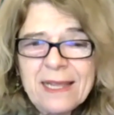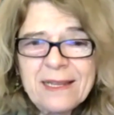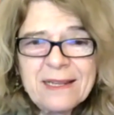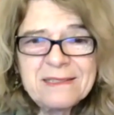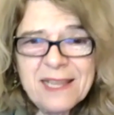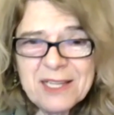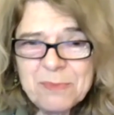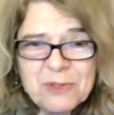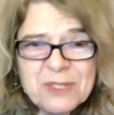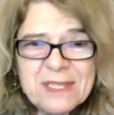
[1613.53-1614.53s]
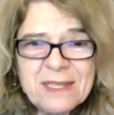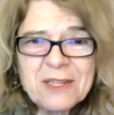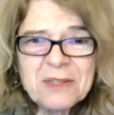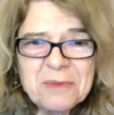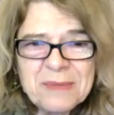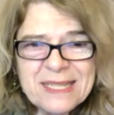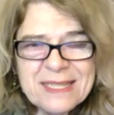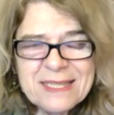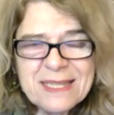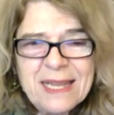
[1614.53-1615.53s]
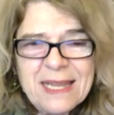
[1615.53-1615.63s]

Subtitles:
in our textbooks in economics.